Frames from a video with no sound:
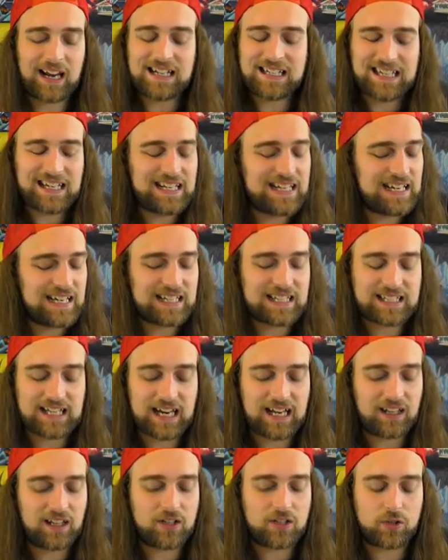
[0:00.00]
a DD
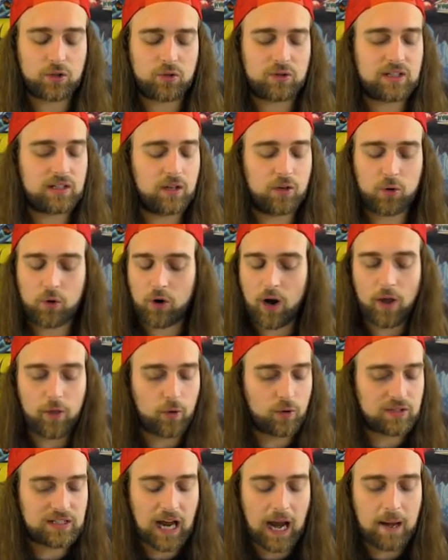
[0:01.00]
assailant or, or
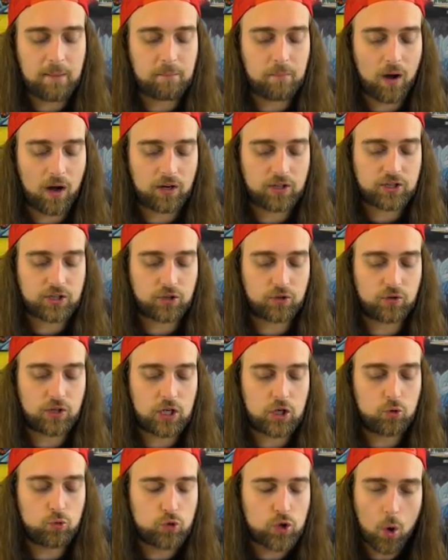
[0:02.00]
other type monster that
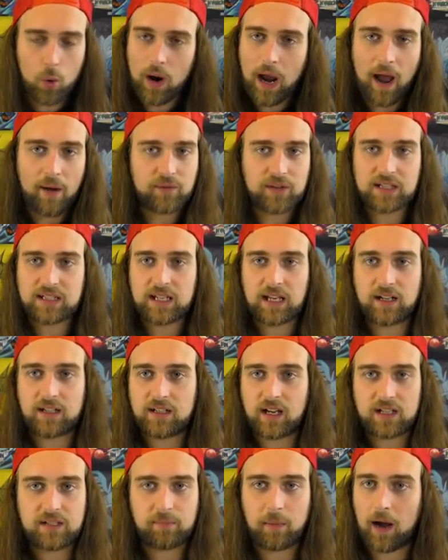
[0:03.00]
you don't have to set a
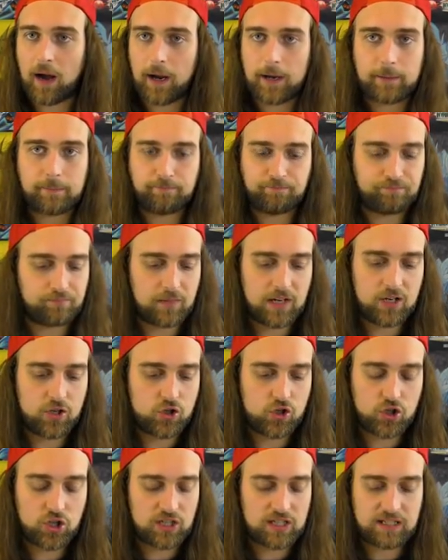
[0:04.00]
dust behind.
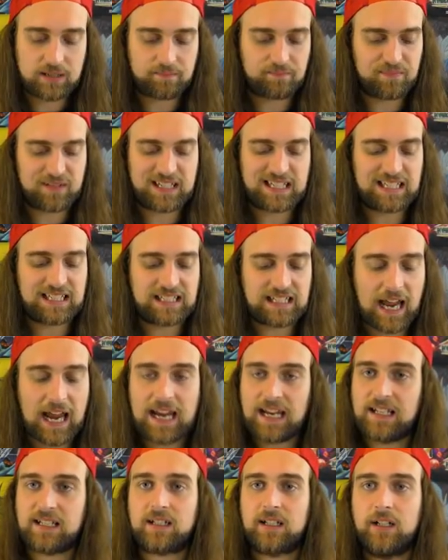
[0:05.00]
It just
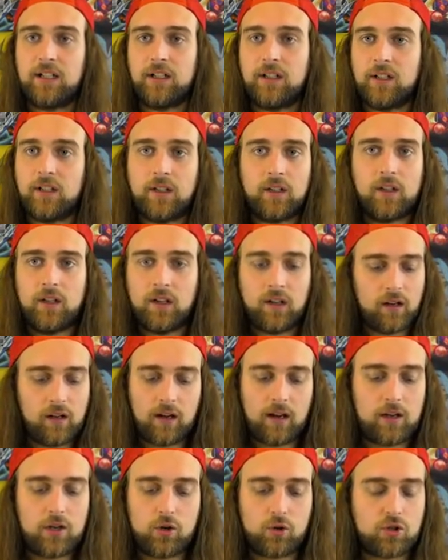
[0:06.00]
stays
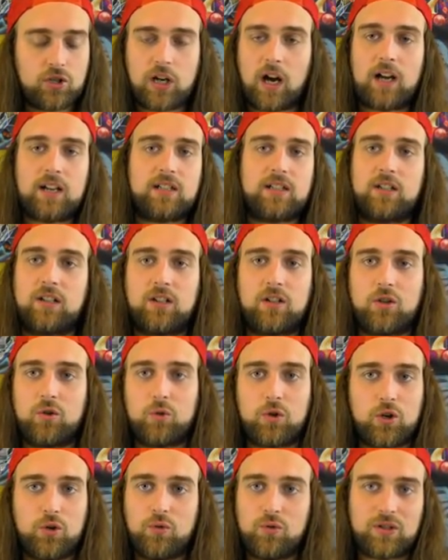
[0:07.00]
your dust
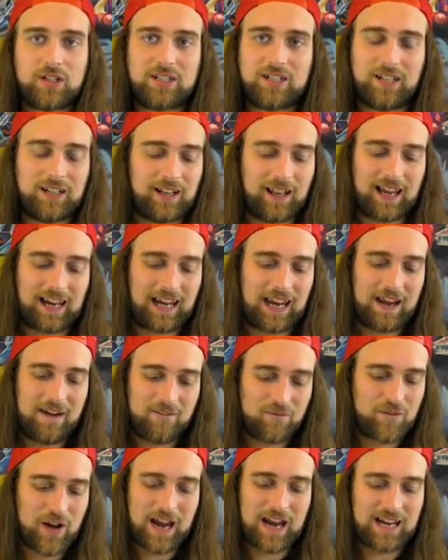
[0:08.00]
you use to like
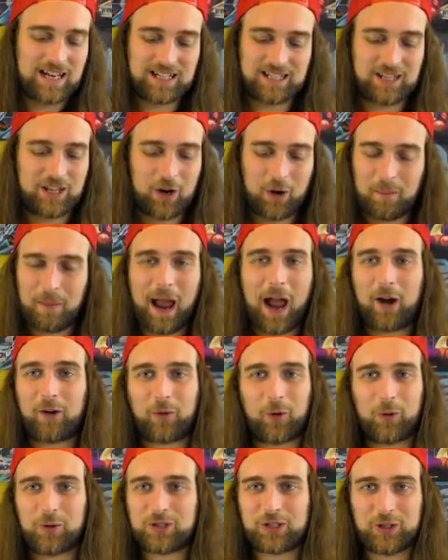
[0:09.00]
end phase their
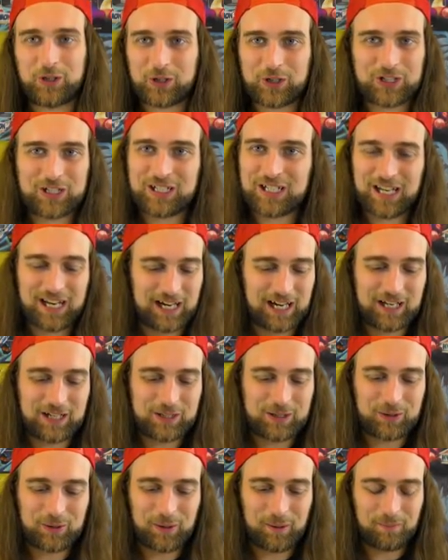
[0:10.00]
back row so you can just dig
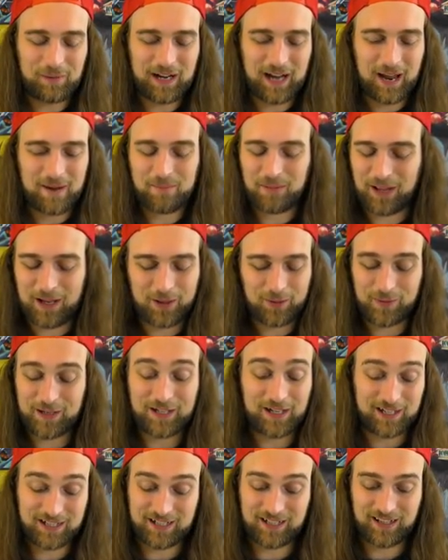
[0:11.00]
into them. And I play
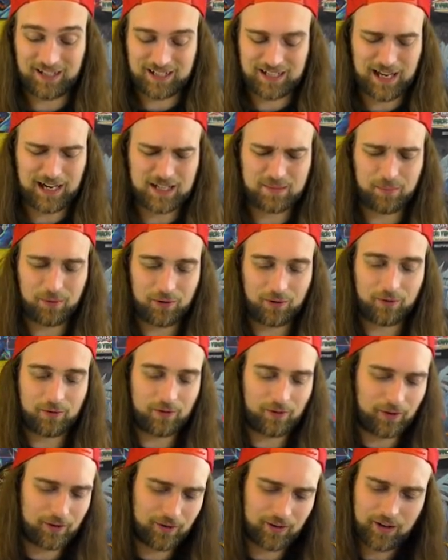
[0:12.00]
three dust in this deck, spoiler
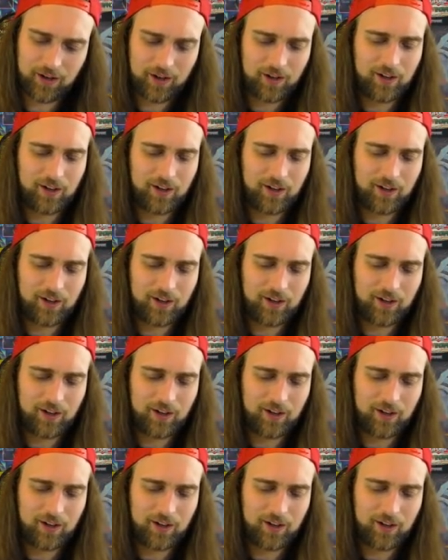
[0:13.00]
alert.